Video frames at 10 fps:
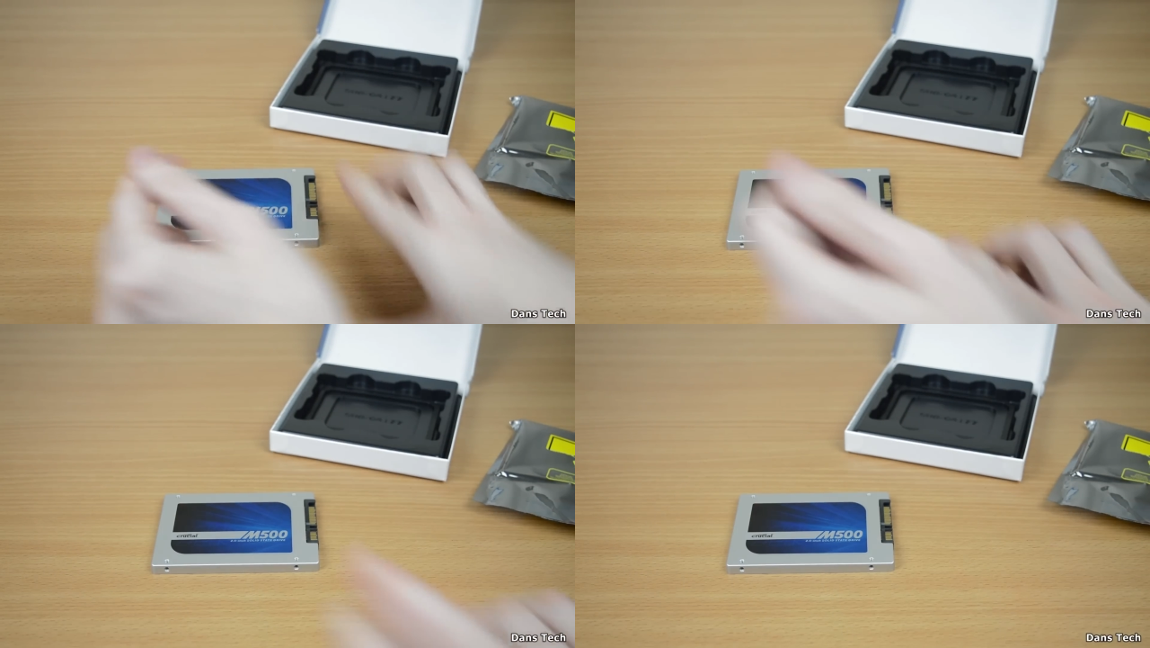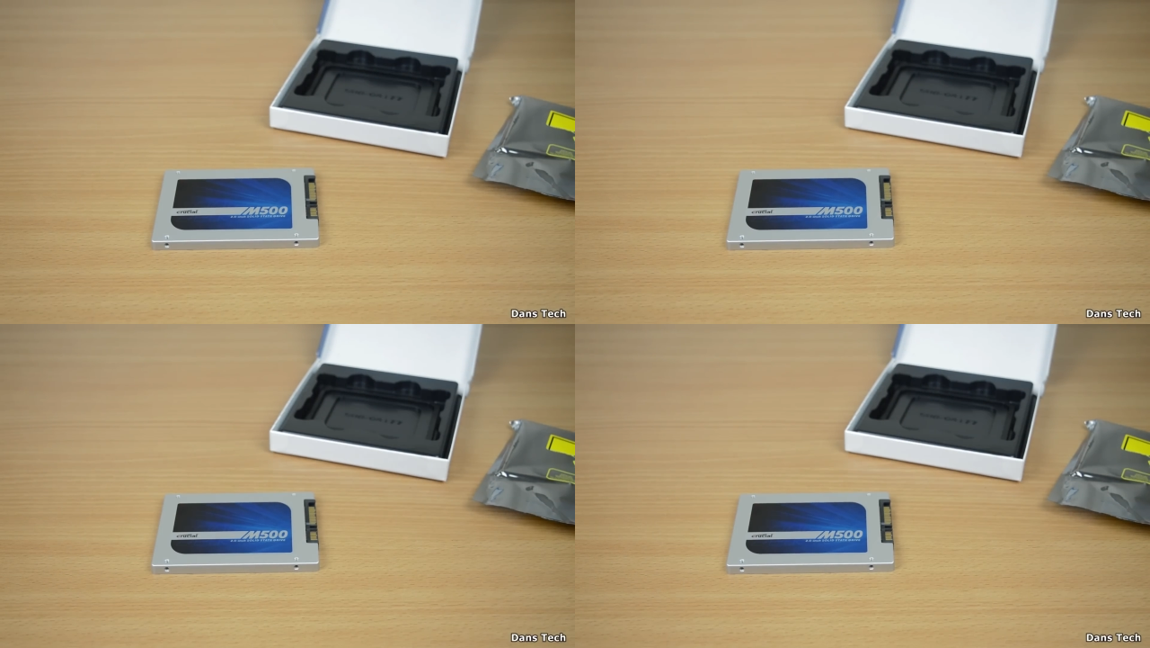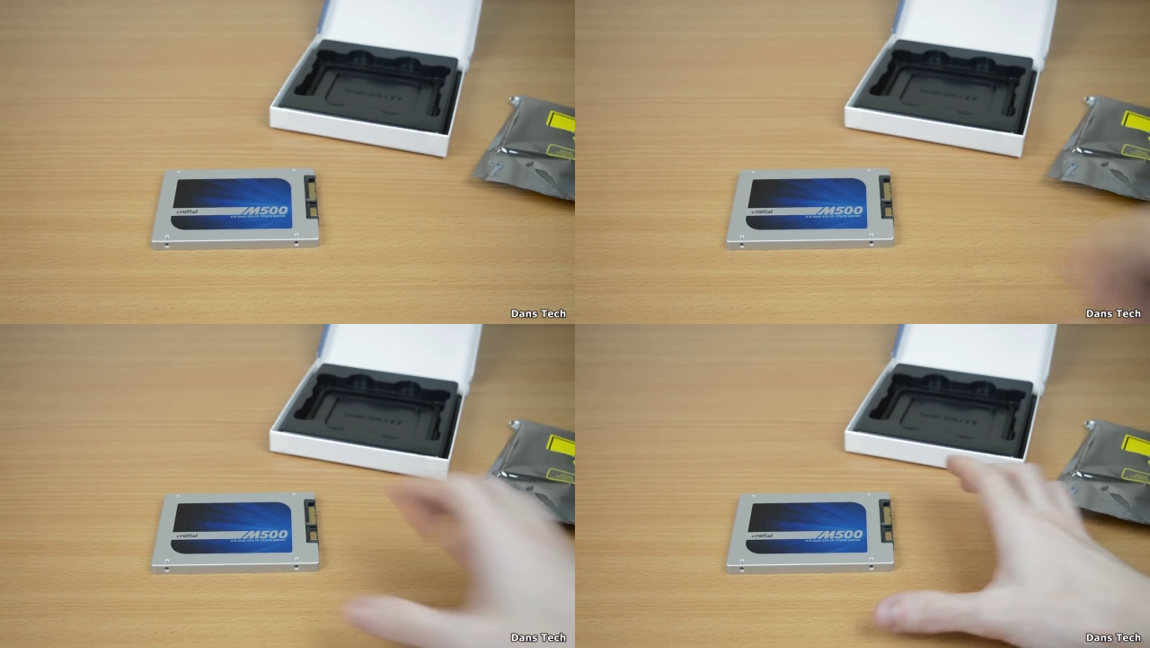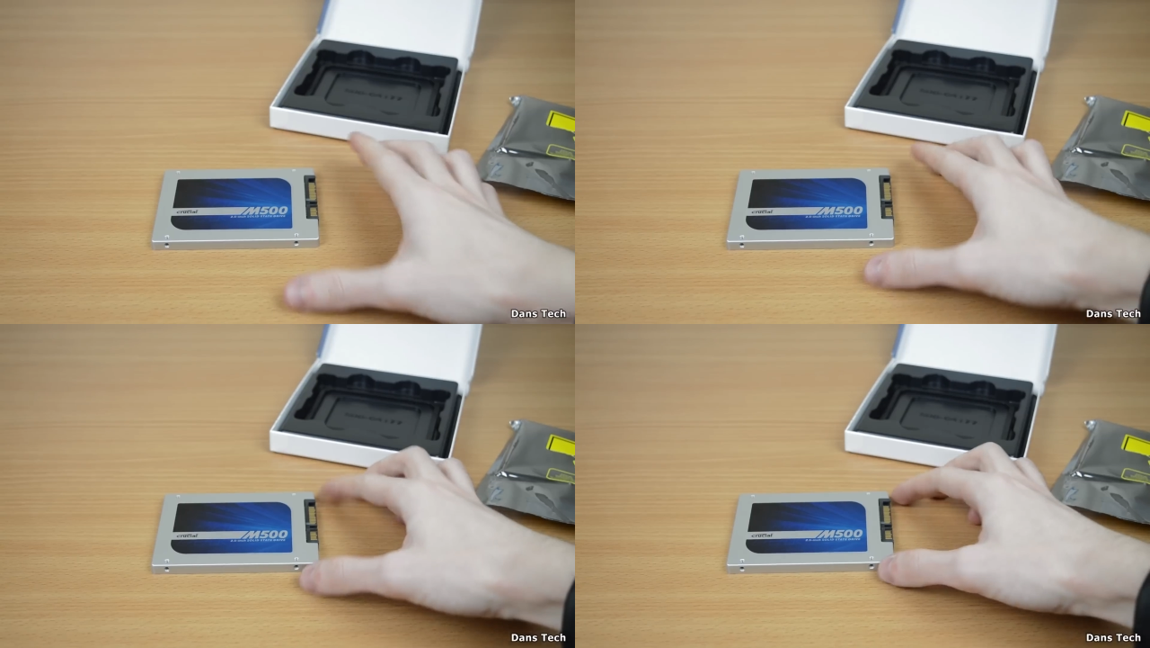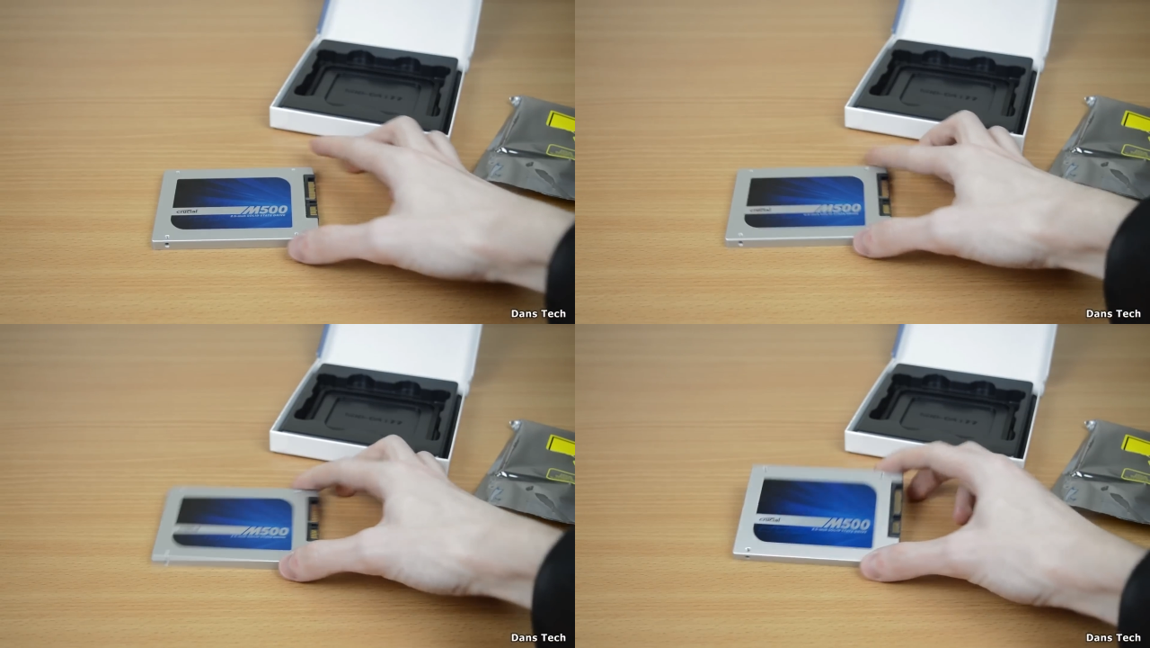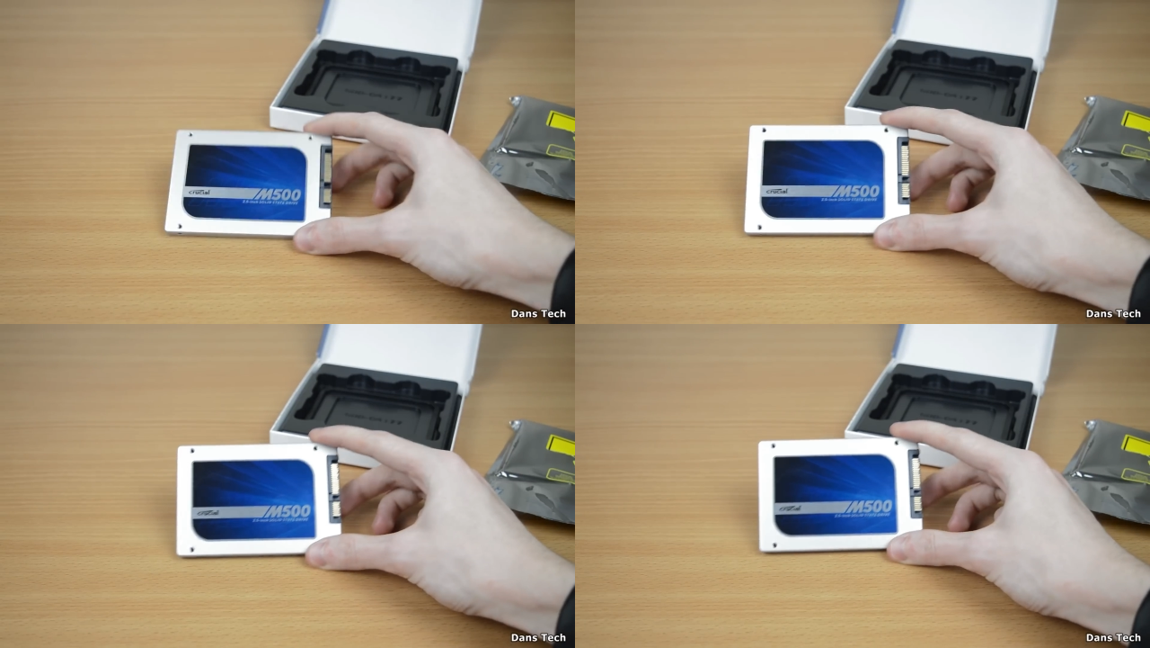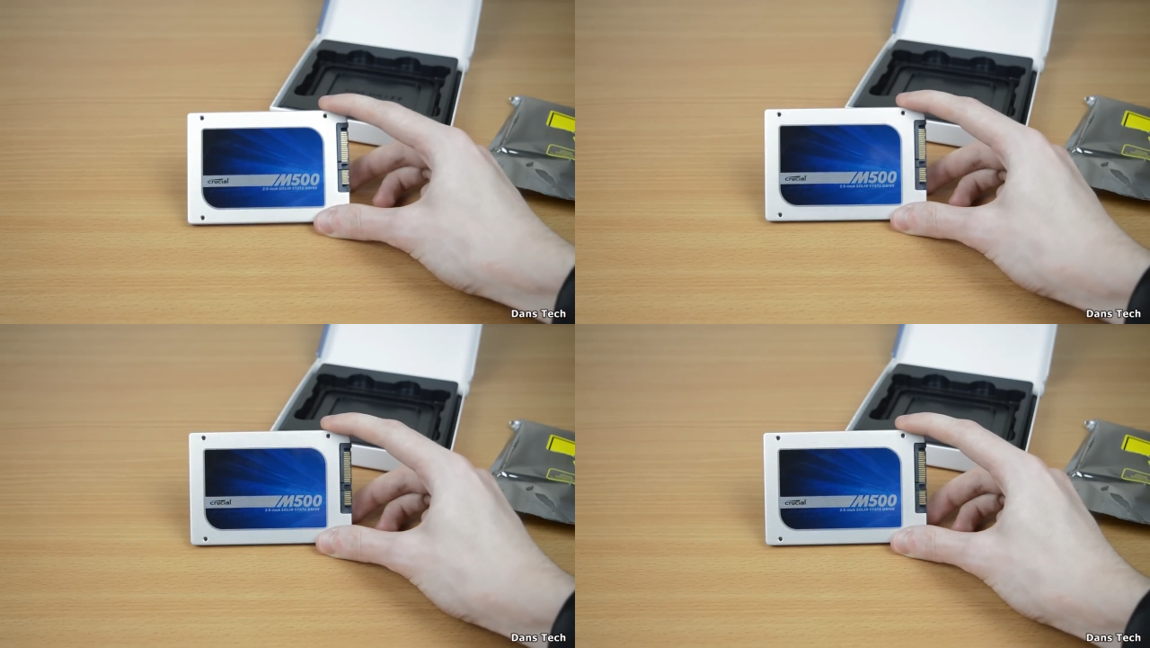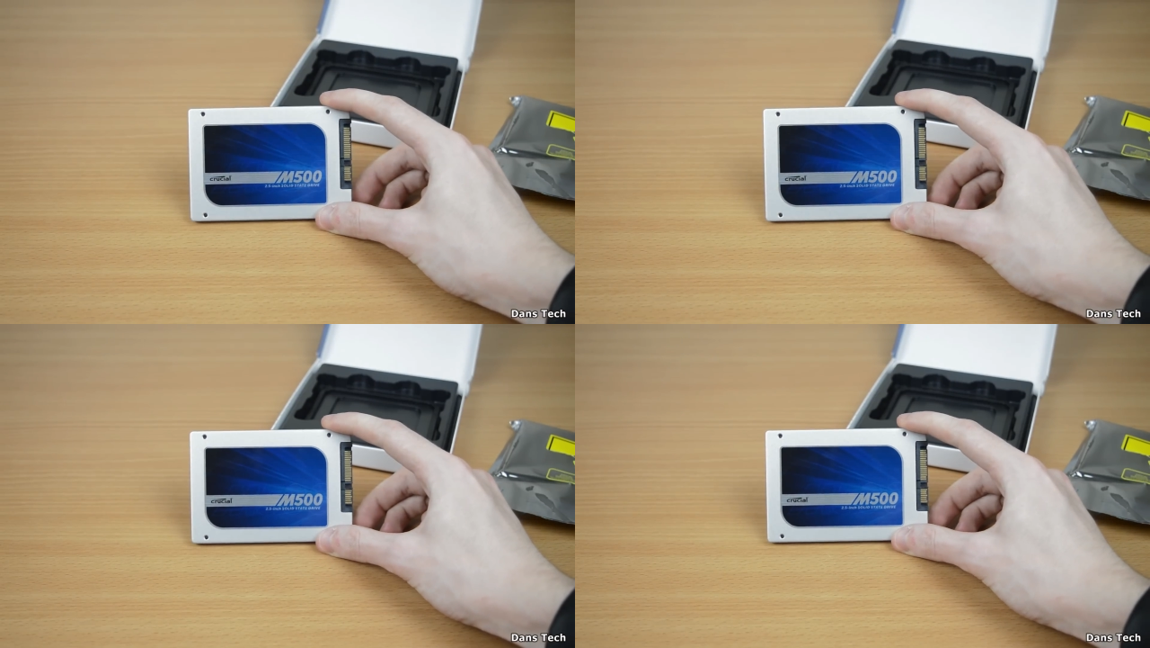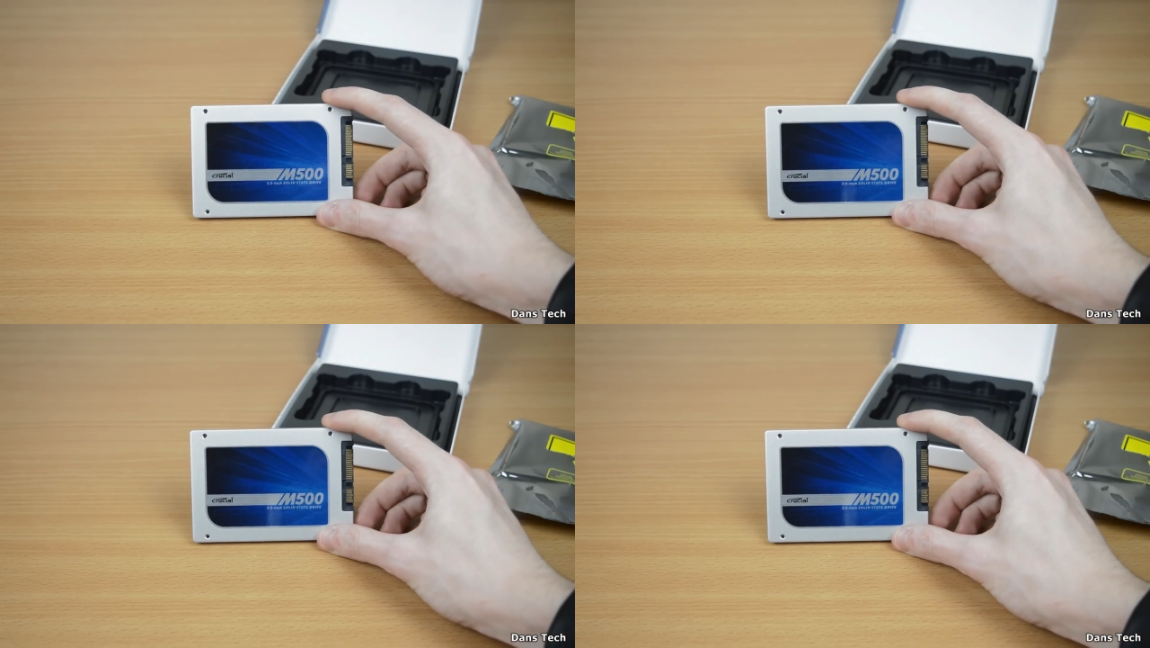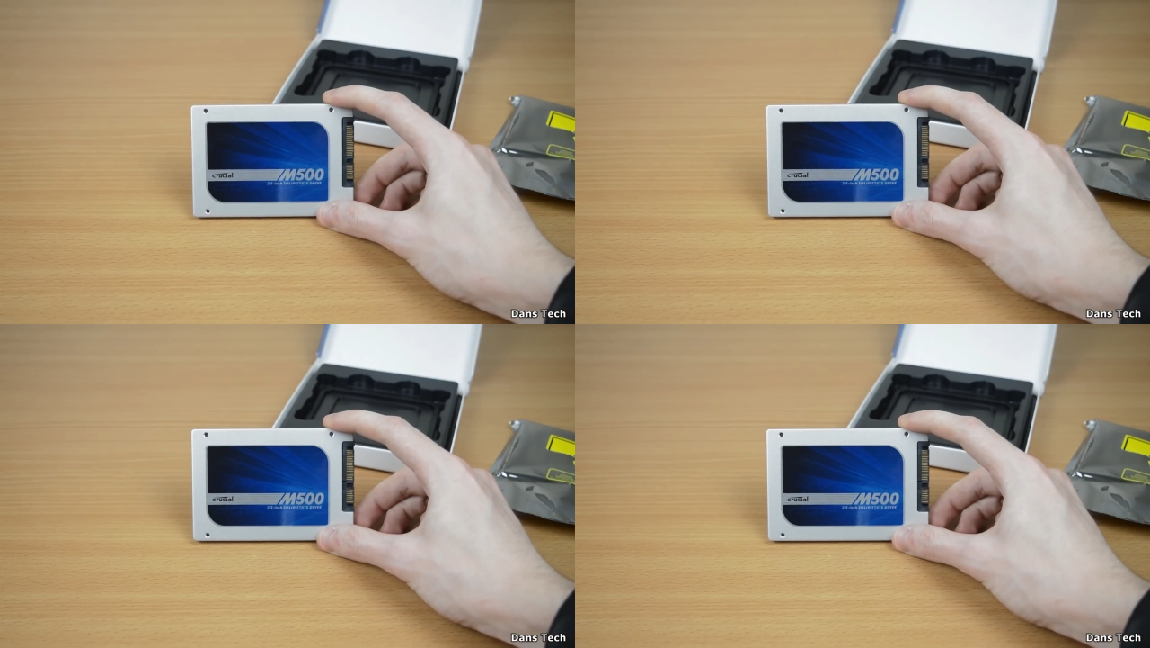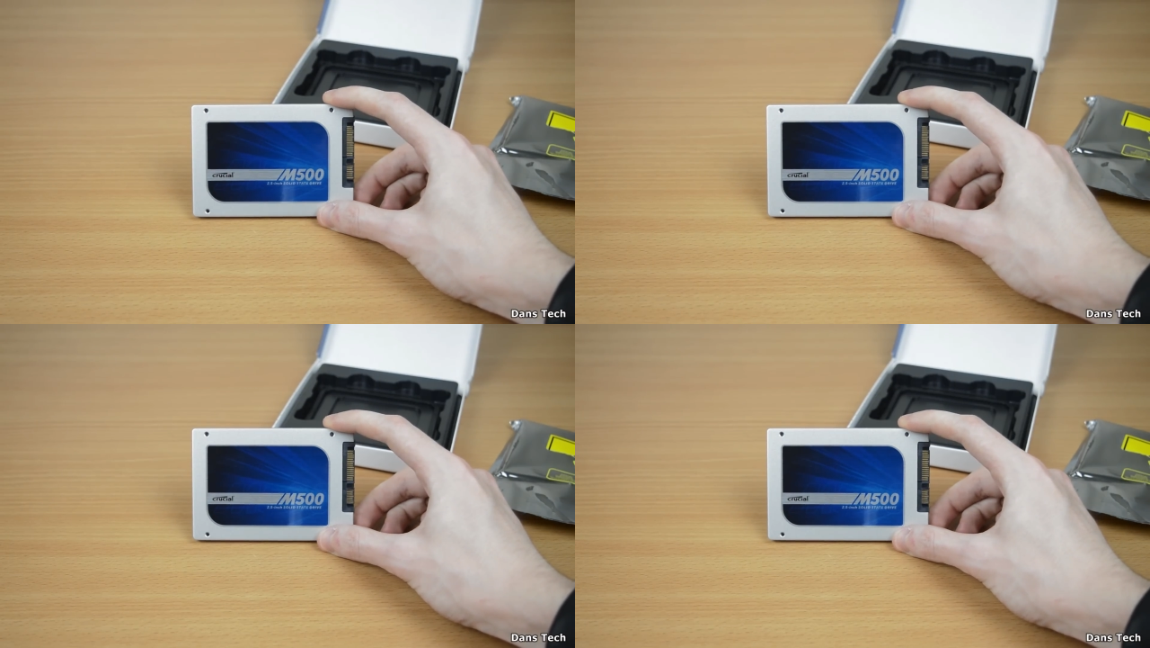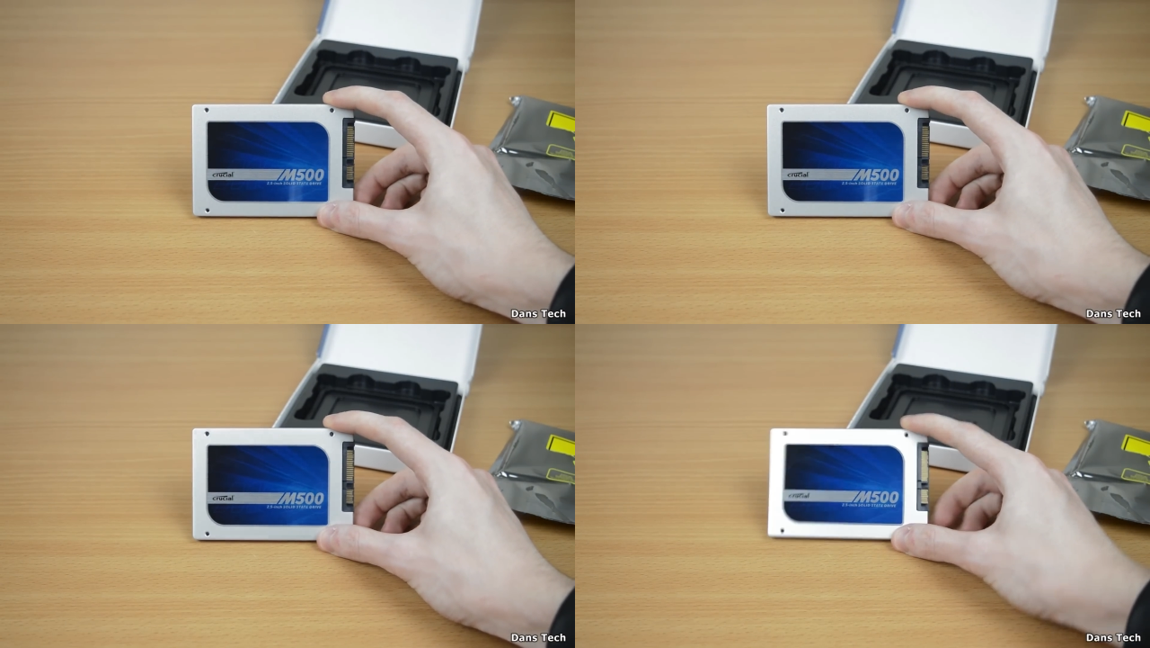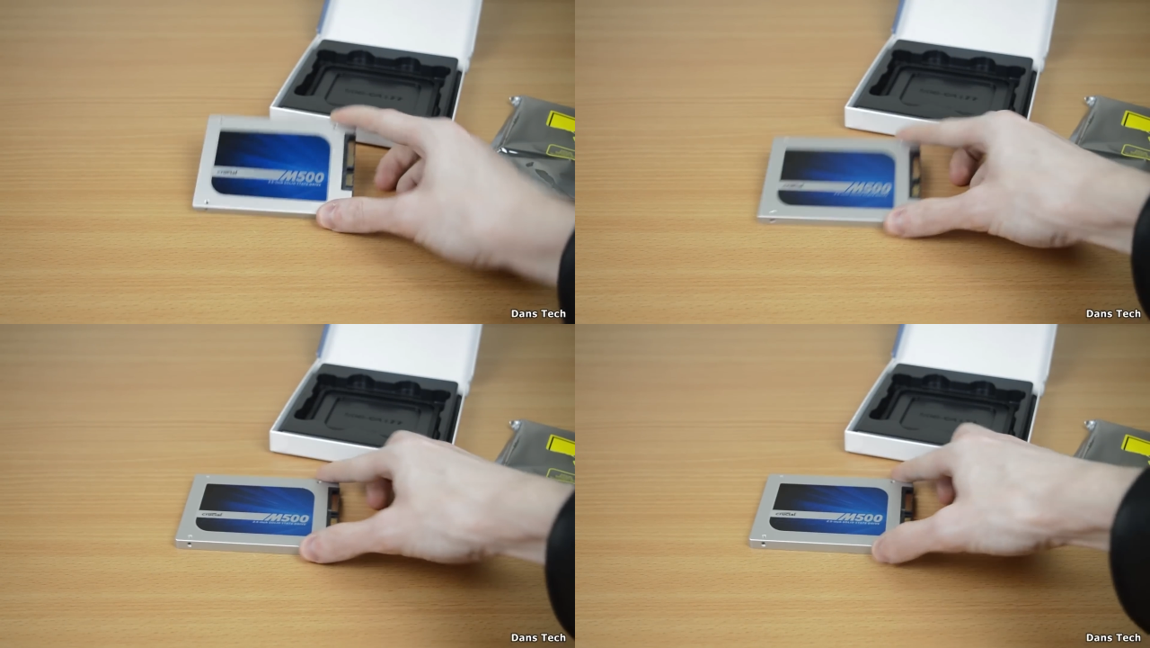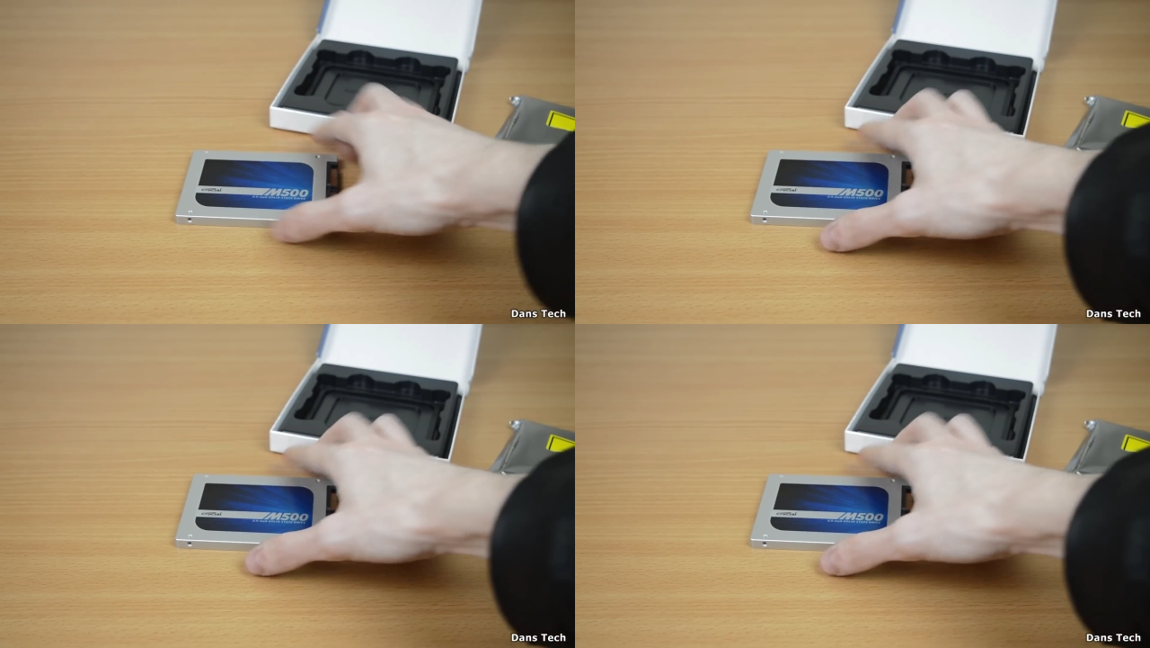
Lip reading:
Nobody's mouth can be seen.